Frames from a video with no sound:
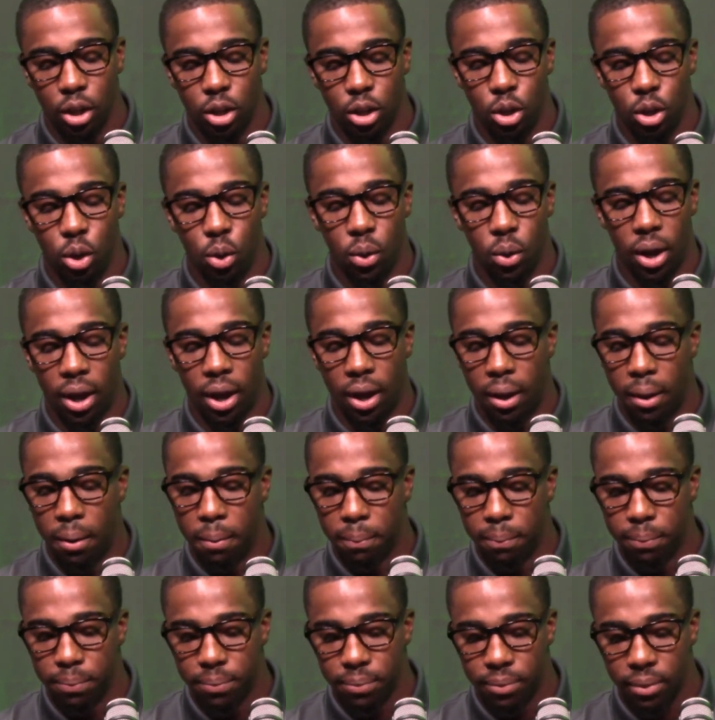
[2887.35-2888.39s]

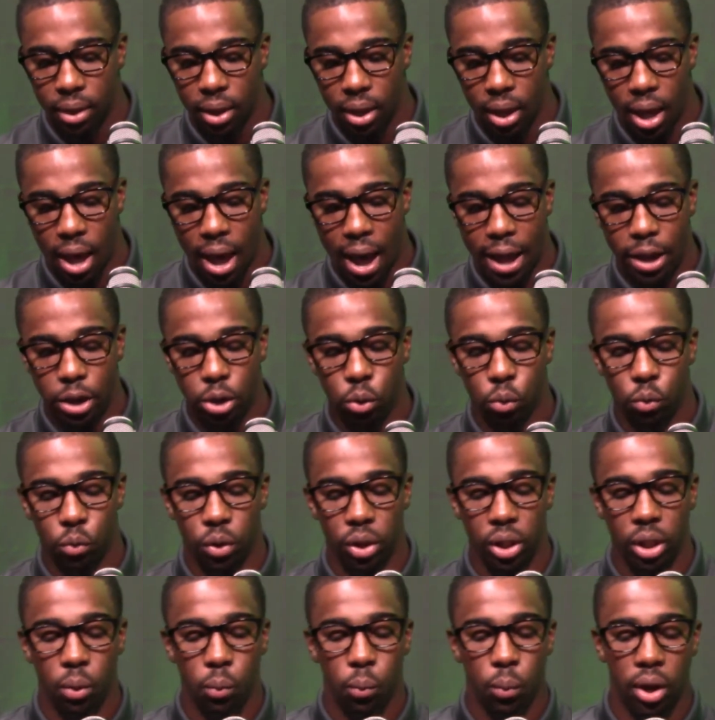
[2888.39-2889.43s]
I do
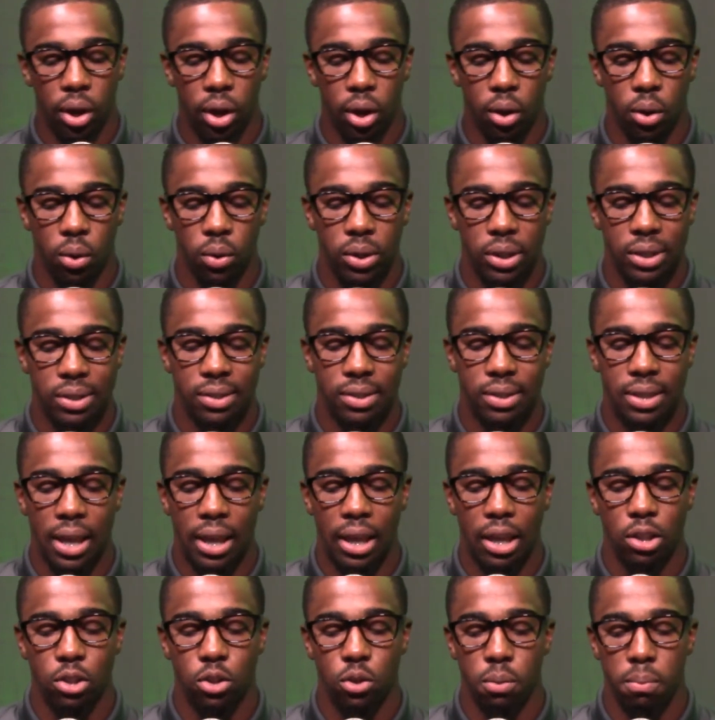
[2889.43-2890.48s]
really well
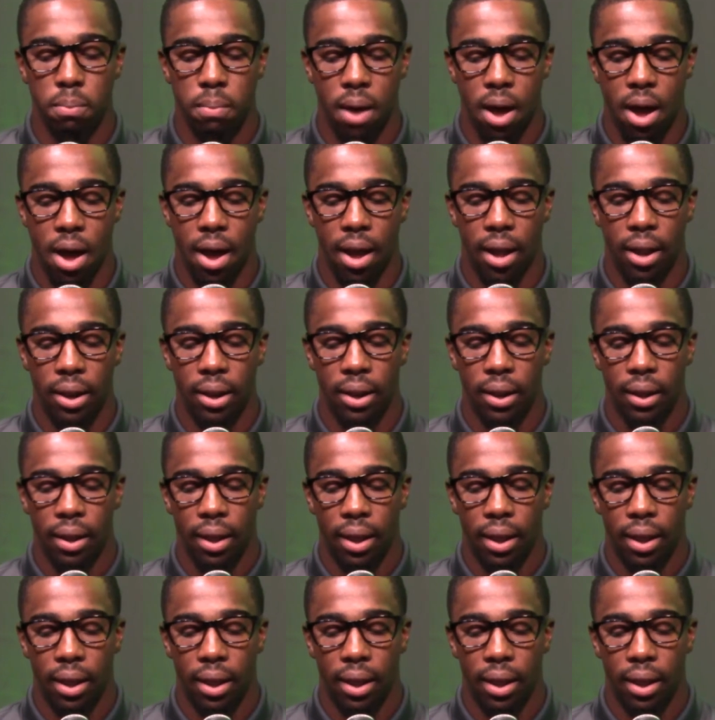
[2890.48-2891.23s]
sticking to mine